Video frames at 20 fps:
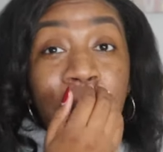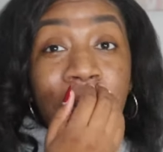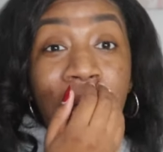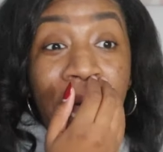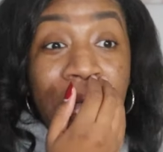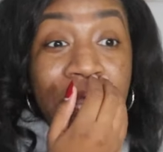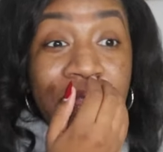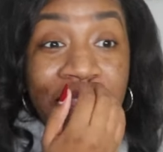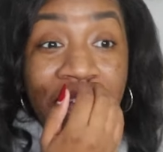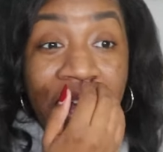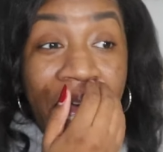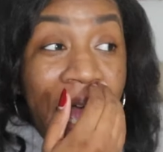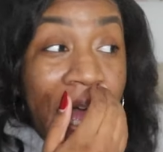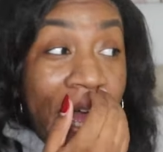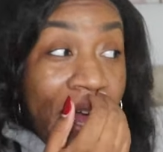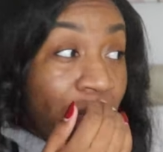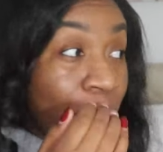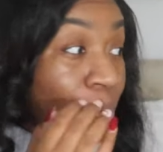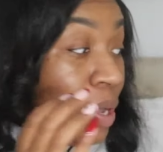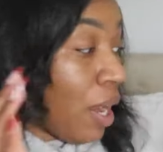we got
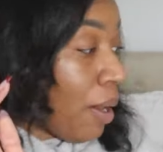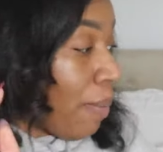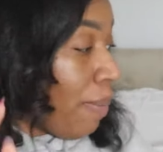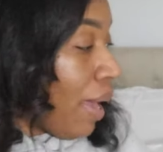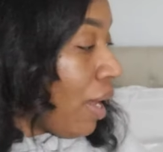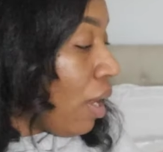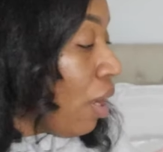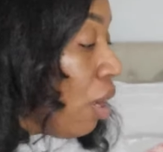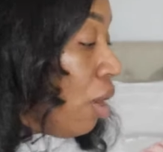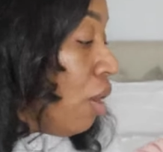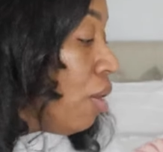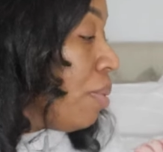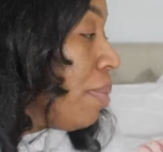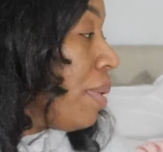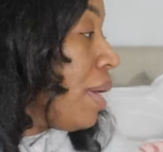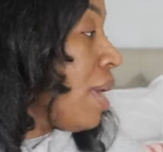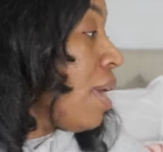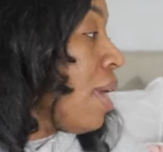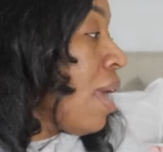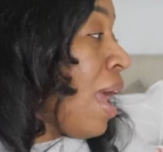that. We are back
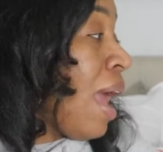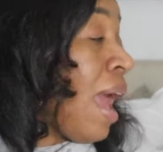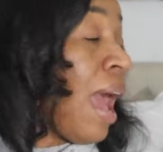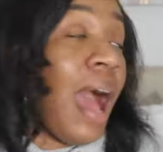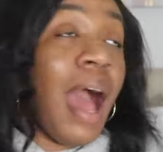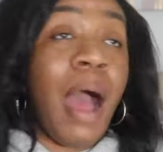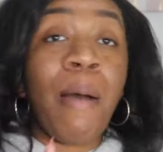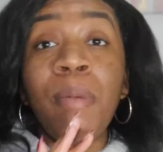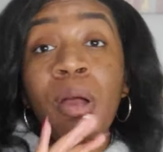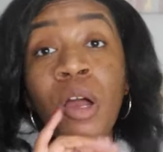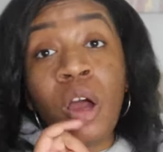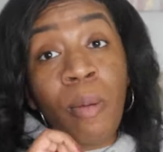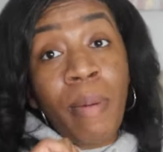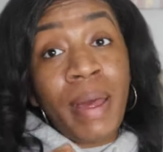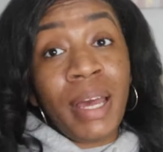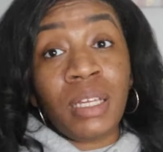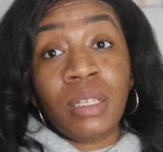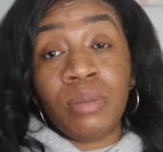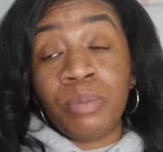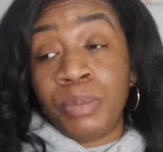home. I'm gonna go
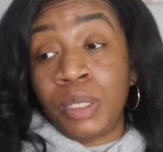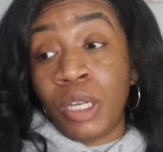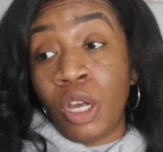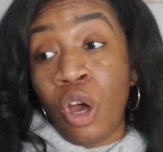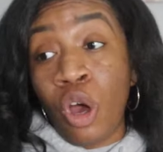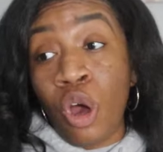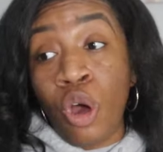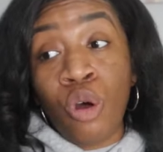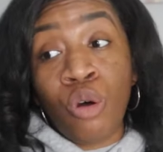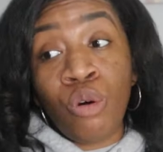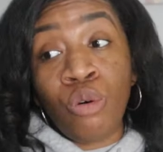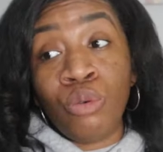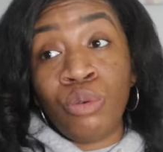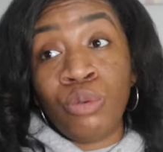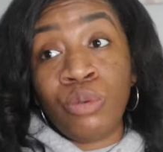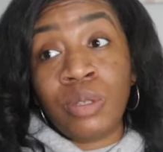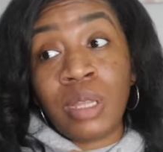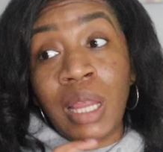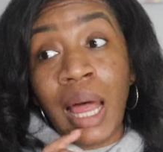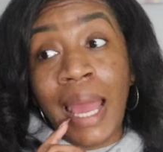back up to
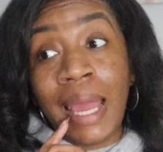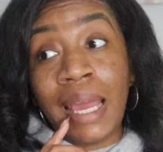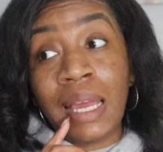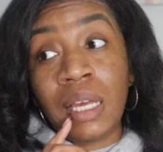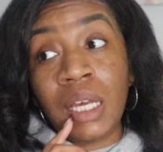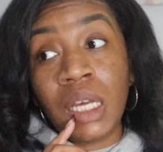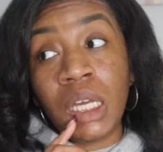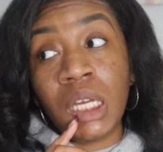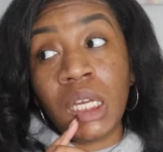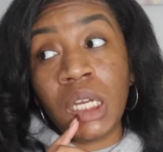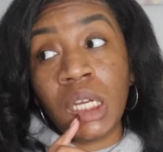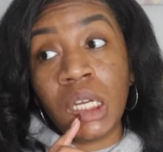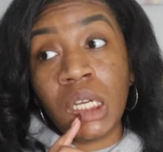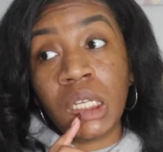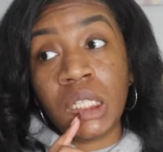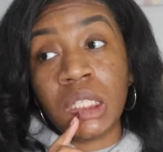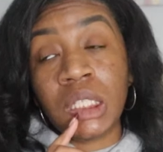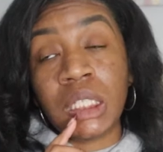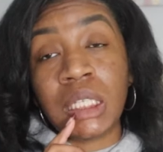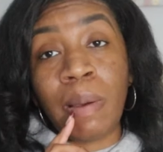Kohl's like
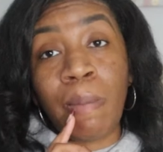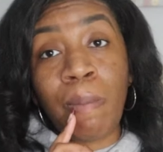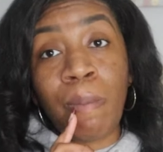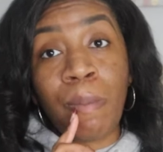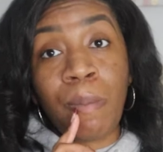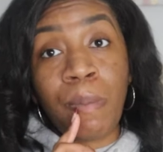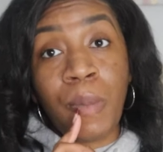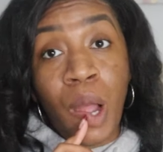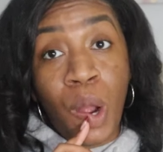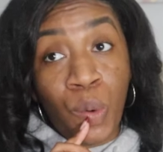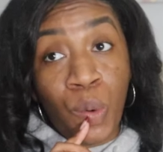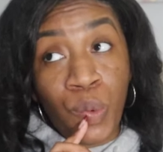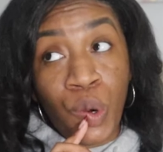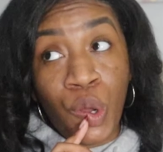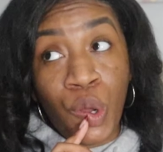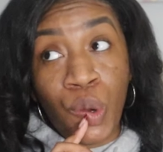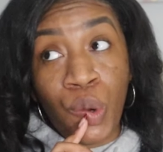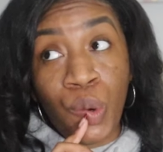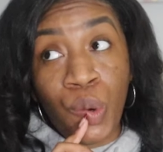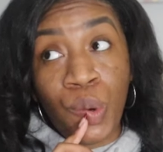
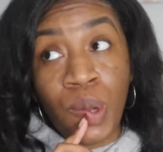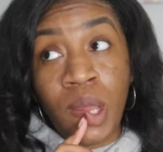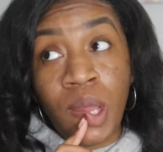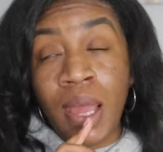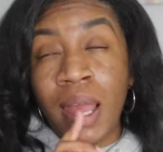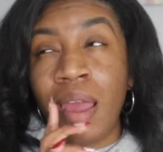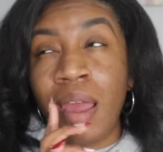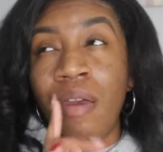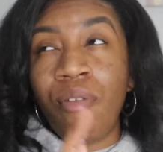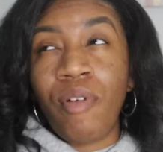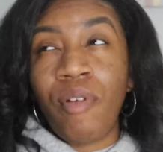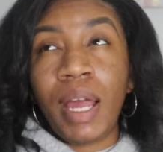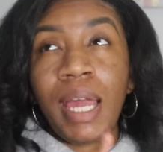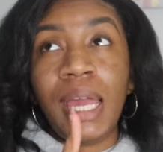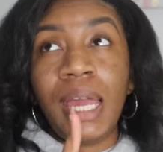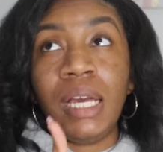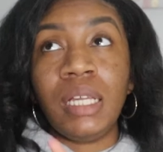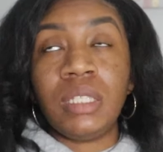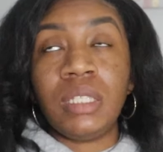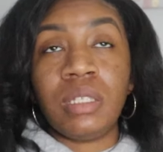tomorrow. If I
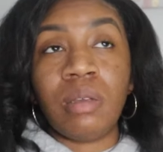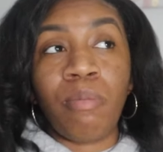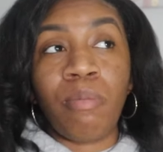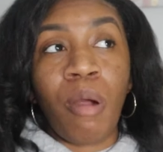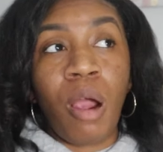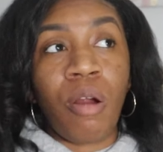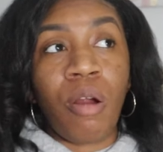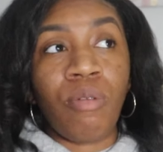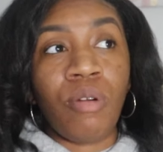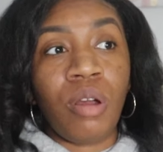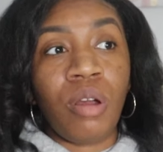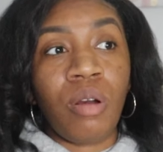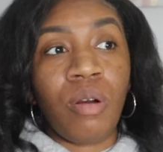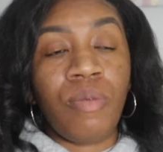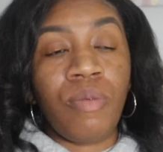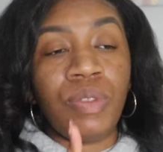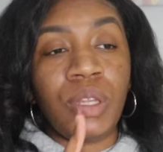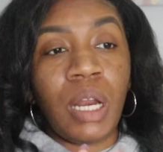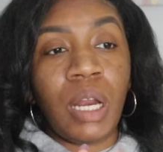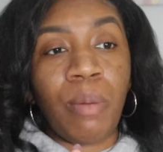can't
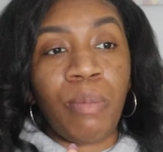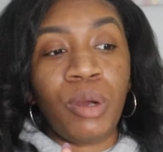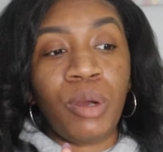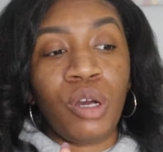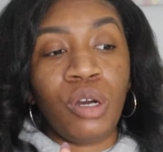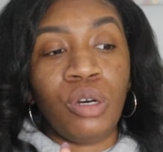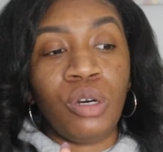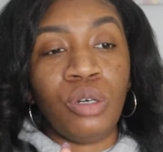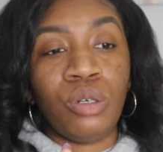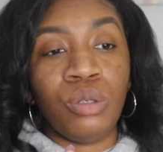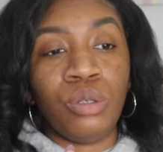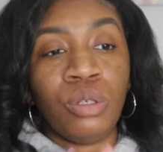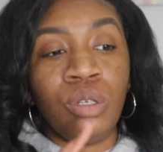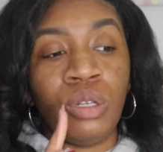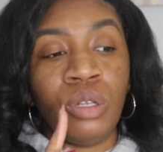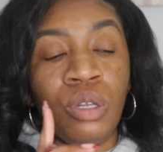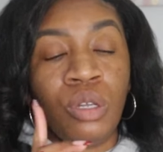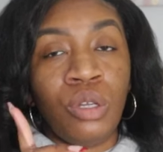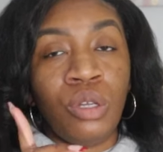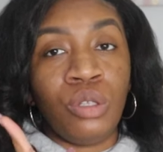tomorrow, then I'm gonna go
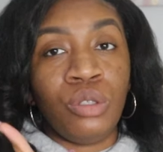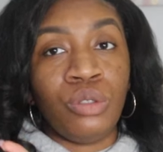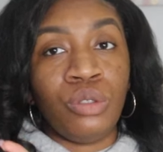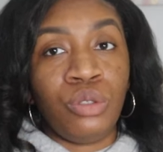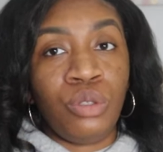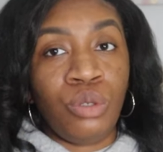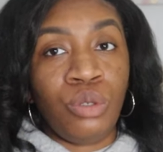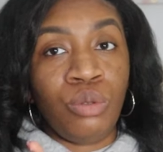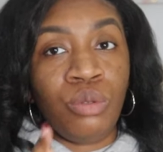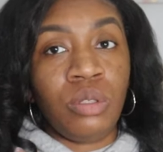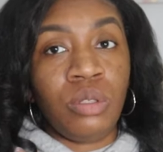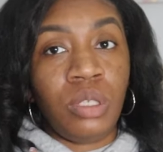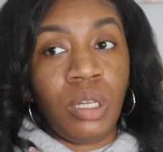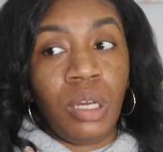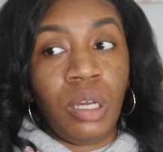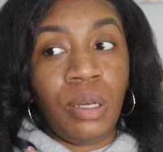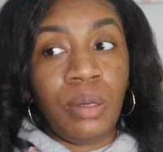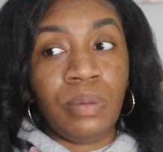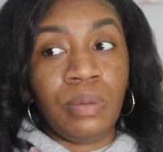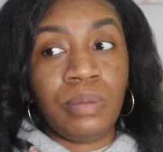
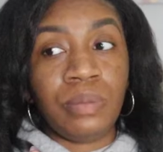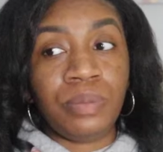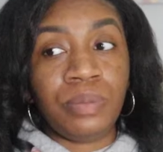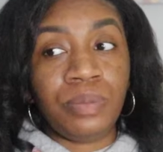Tuesday